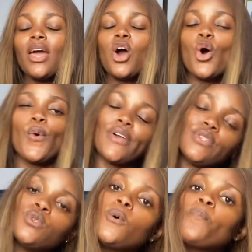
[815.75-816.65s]
Okay,
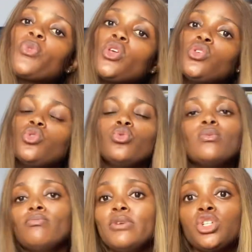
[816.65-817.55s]
so you
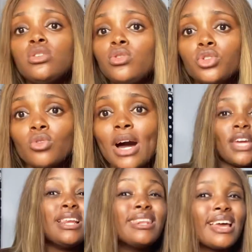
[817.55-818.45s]
may choose not to add any
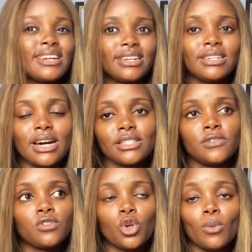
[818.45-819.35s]
lightening actives
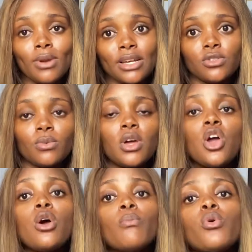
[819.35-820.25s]
in your black soap,
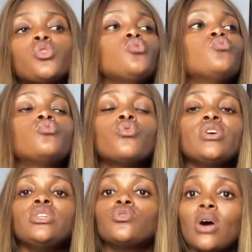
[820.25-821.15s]
but you will go
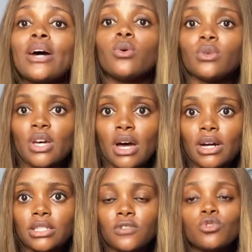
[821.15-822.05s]
in to add other
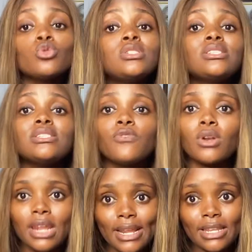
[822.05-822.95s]
actives. So this is for
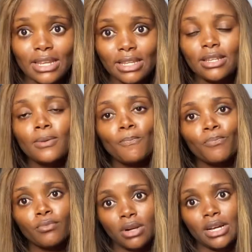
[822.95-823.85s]
lightening
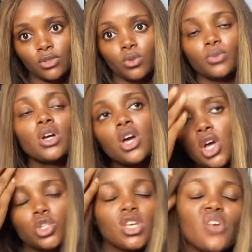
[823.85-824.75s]
black soap.
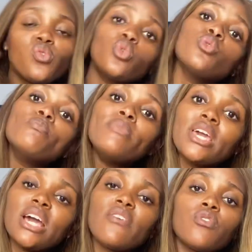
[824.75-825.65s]
So if you want to
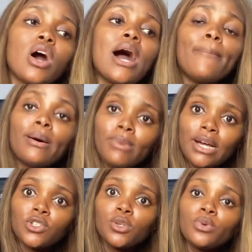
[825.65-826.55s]
make herbal black
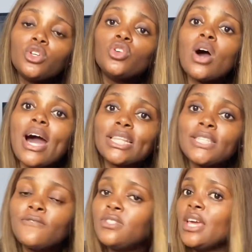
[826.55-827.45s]
soap, your
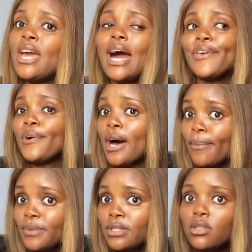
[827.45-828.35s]
actives there are your
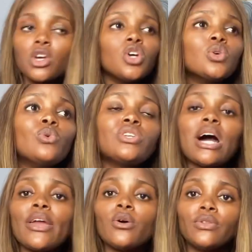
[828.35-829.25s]
herbs, which are
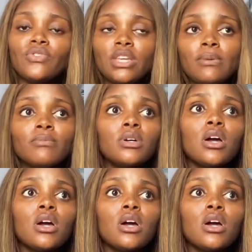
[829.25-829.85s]
your neem.